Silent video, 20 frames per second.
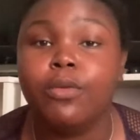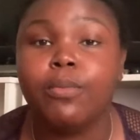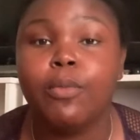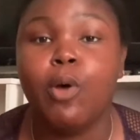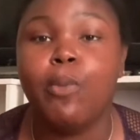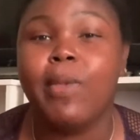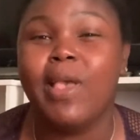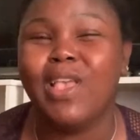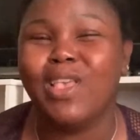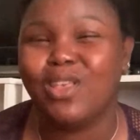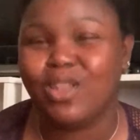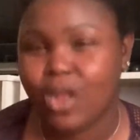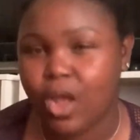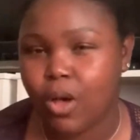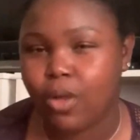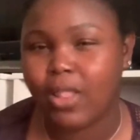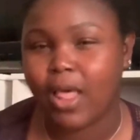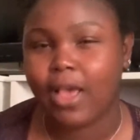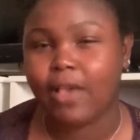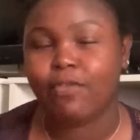moment. You
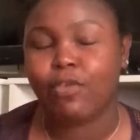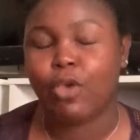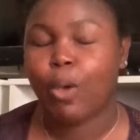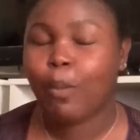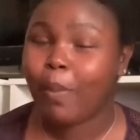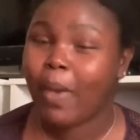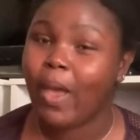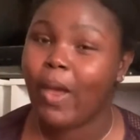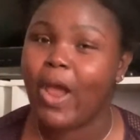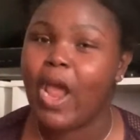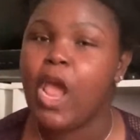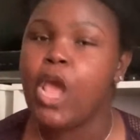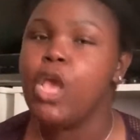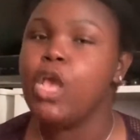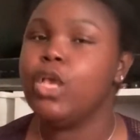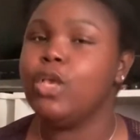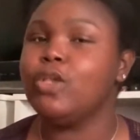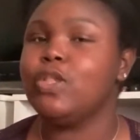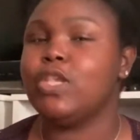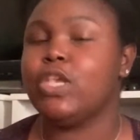know, like if you're a parent,
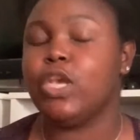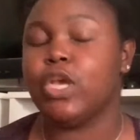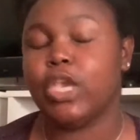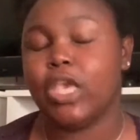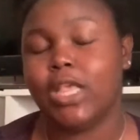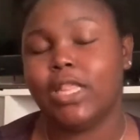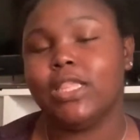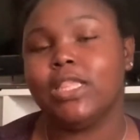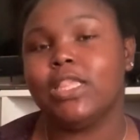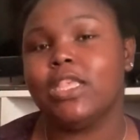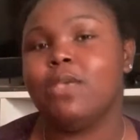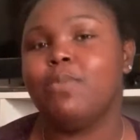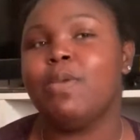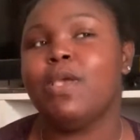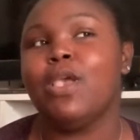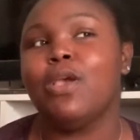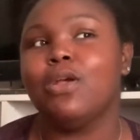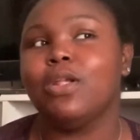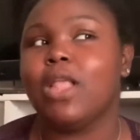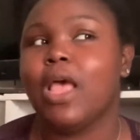you see your kids
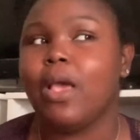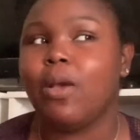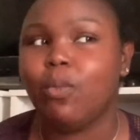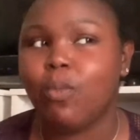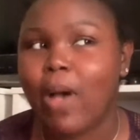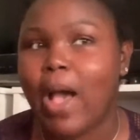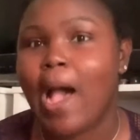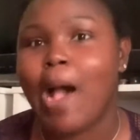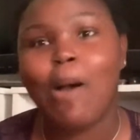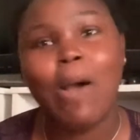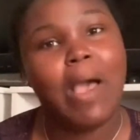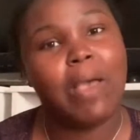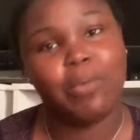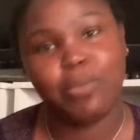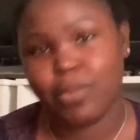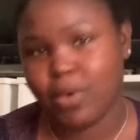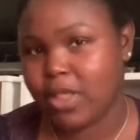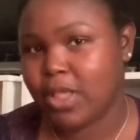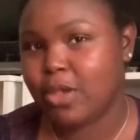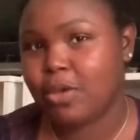sleeping, you're like, wow, I
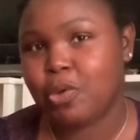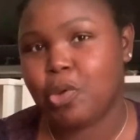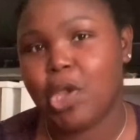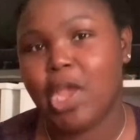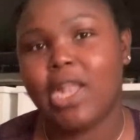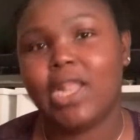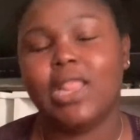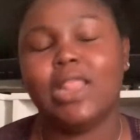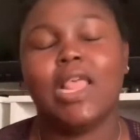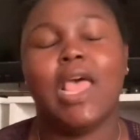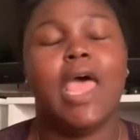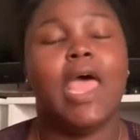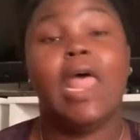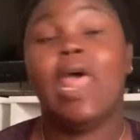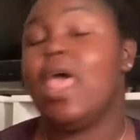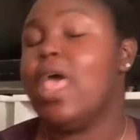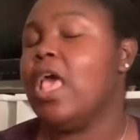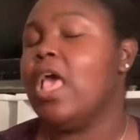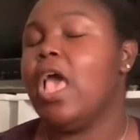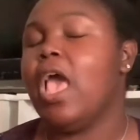really created that.
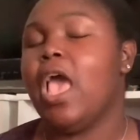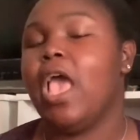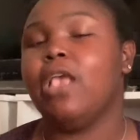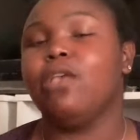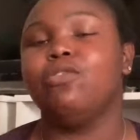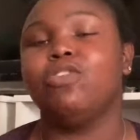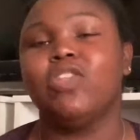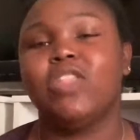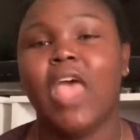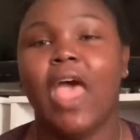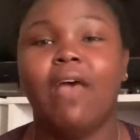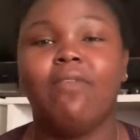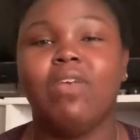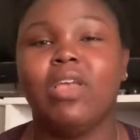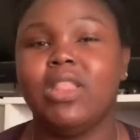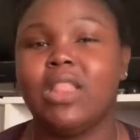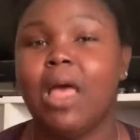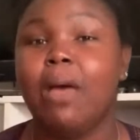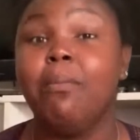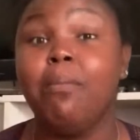And you just have
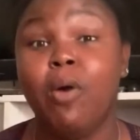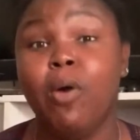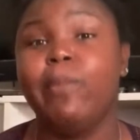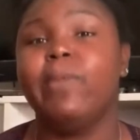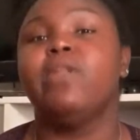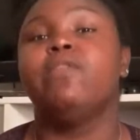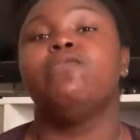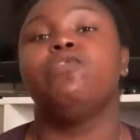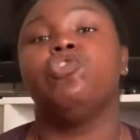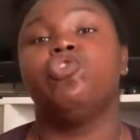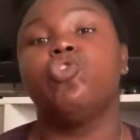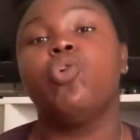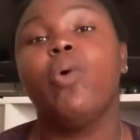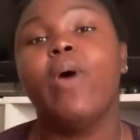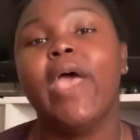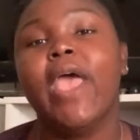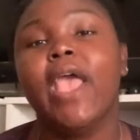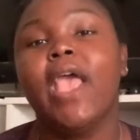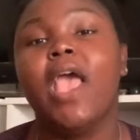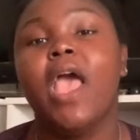like that moment of
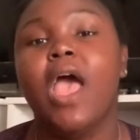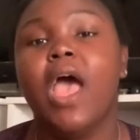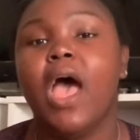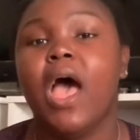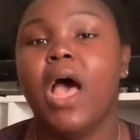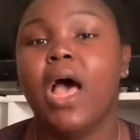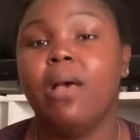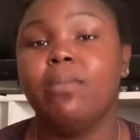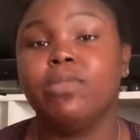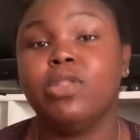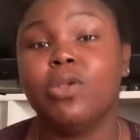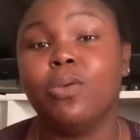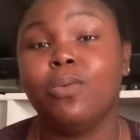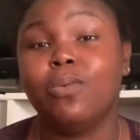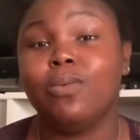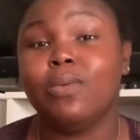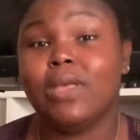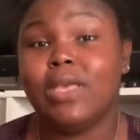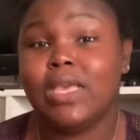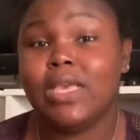joy.
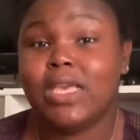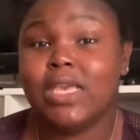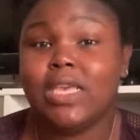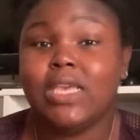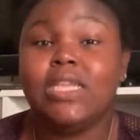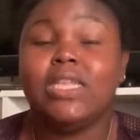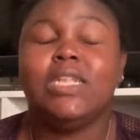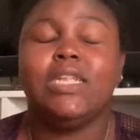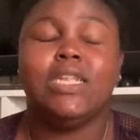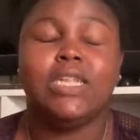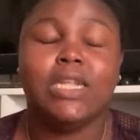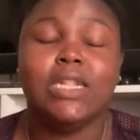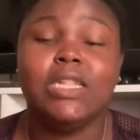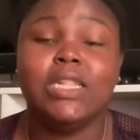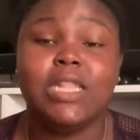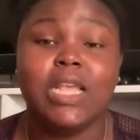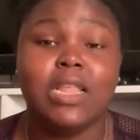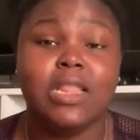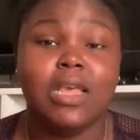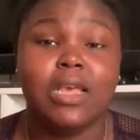So he did
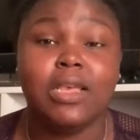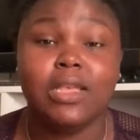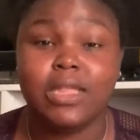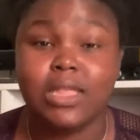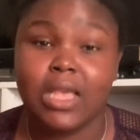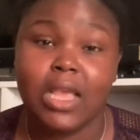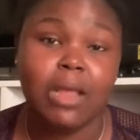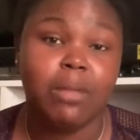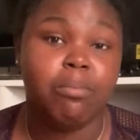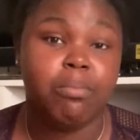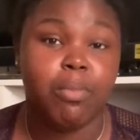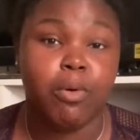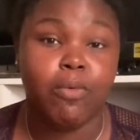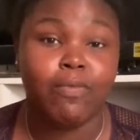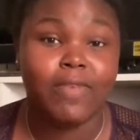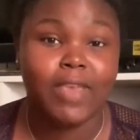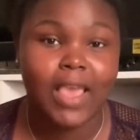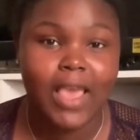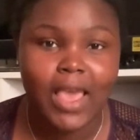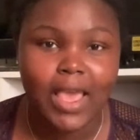say that he's seen
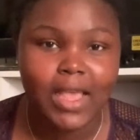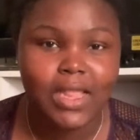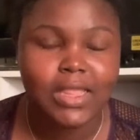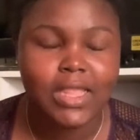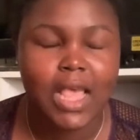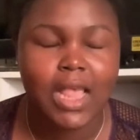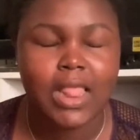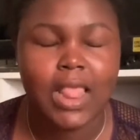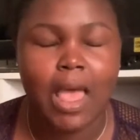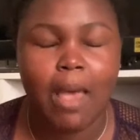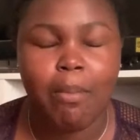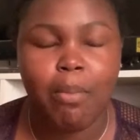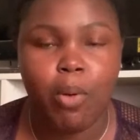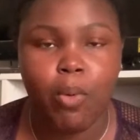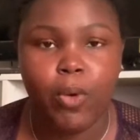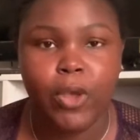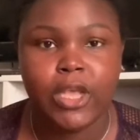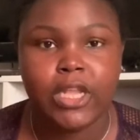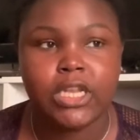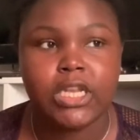both kids at that
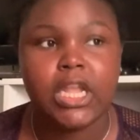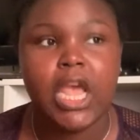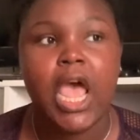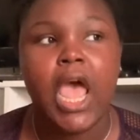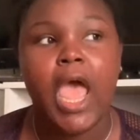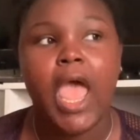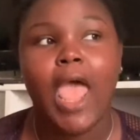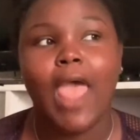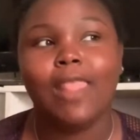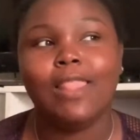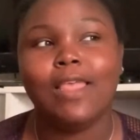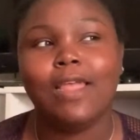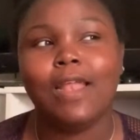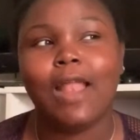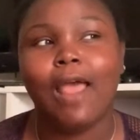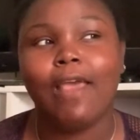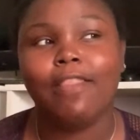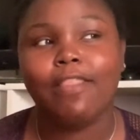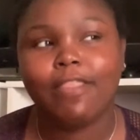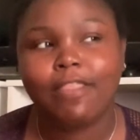point. And then
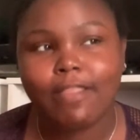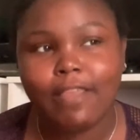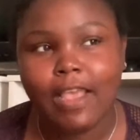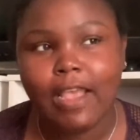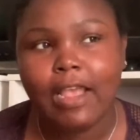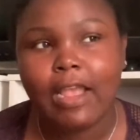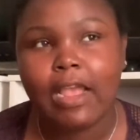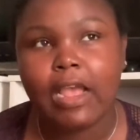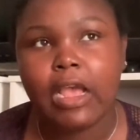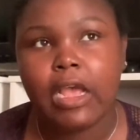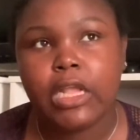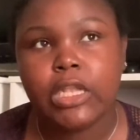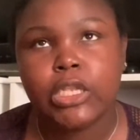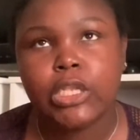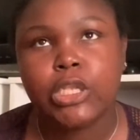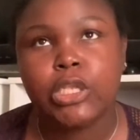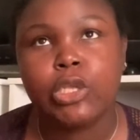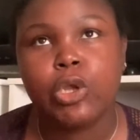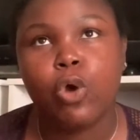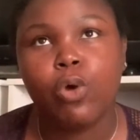I think
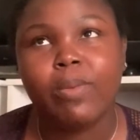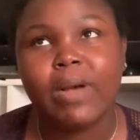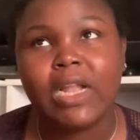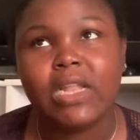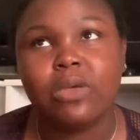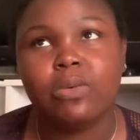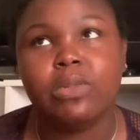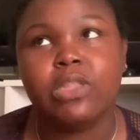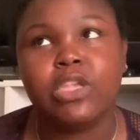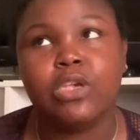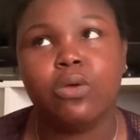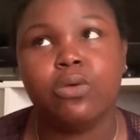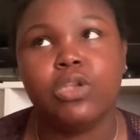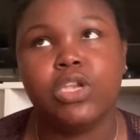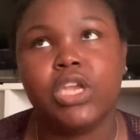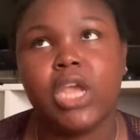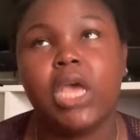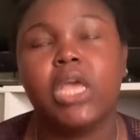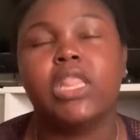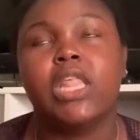nobody went to go
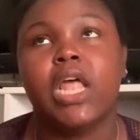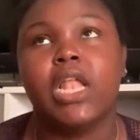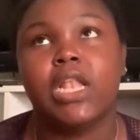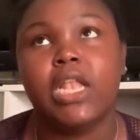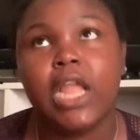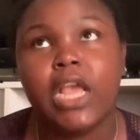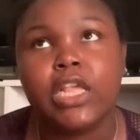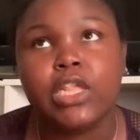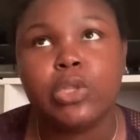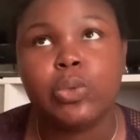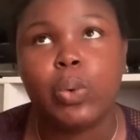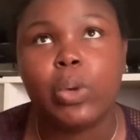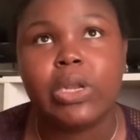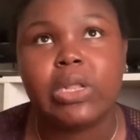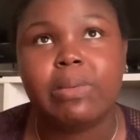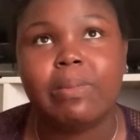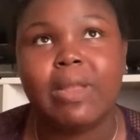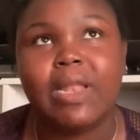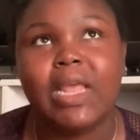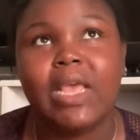check that next
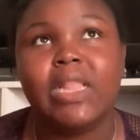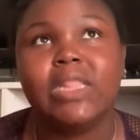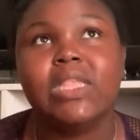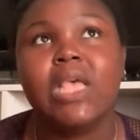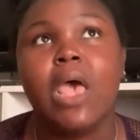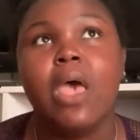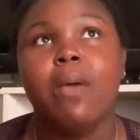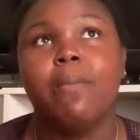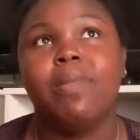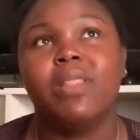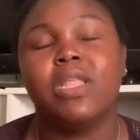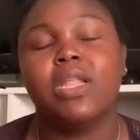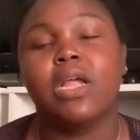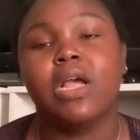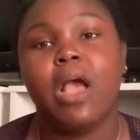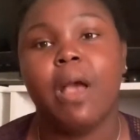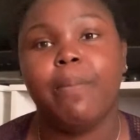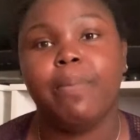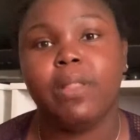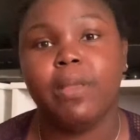20 minutes, but then a
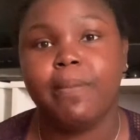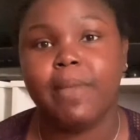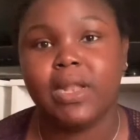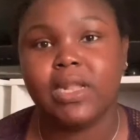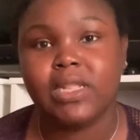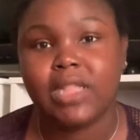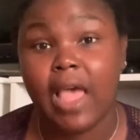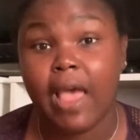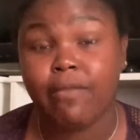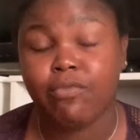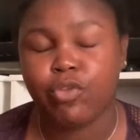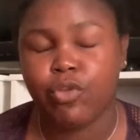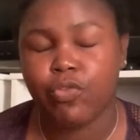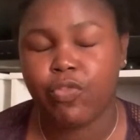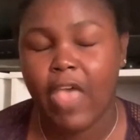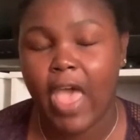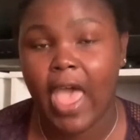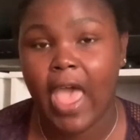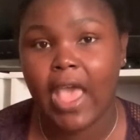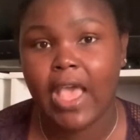couple of minutes after
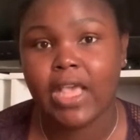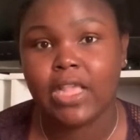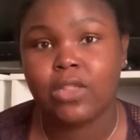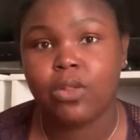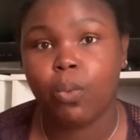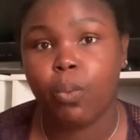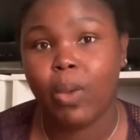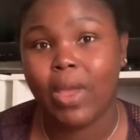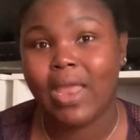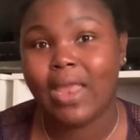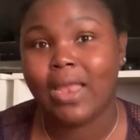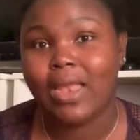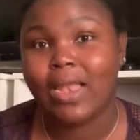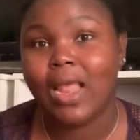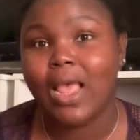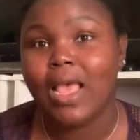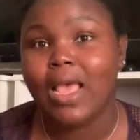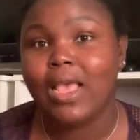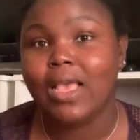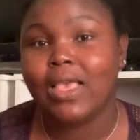that is when
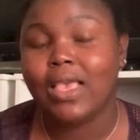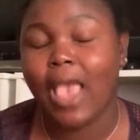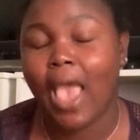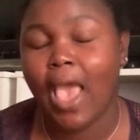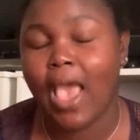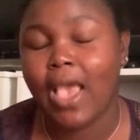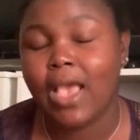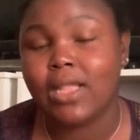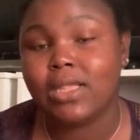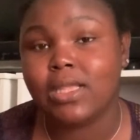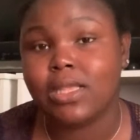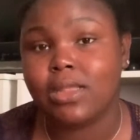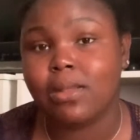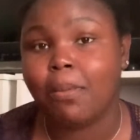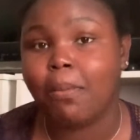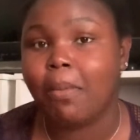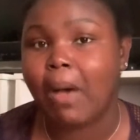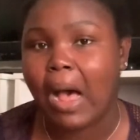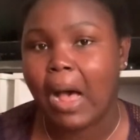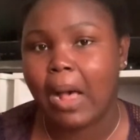Kate, the
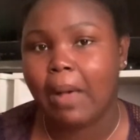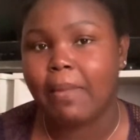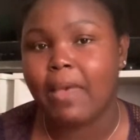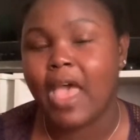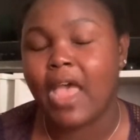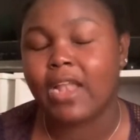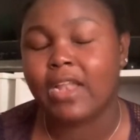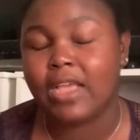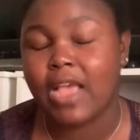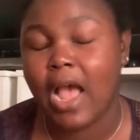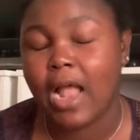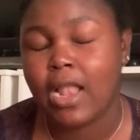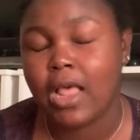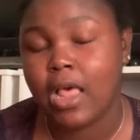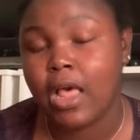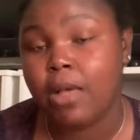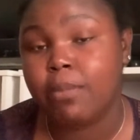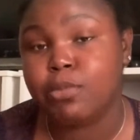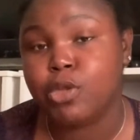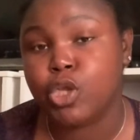mom, had got
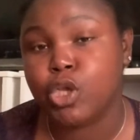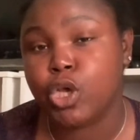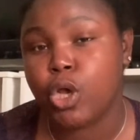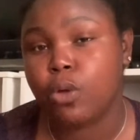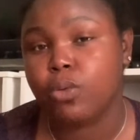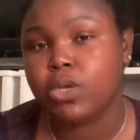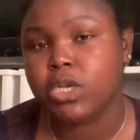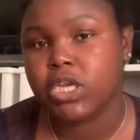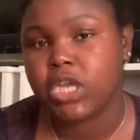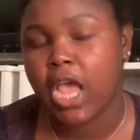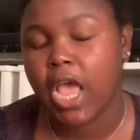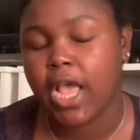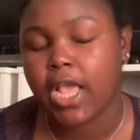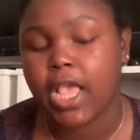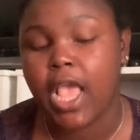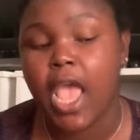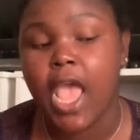up to go check.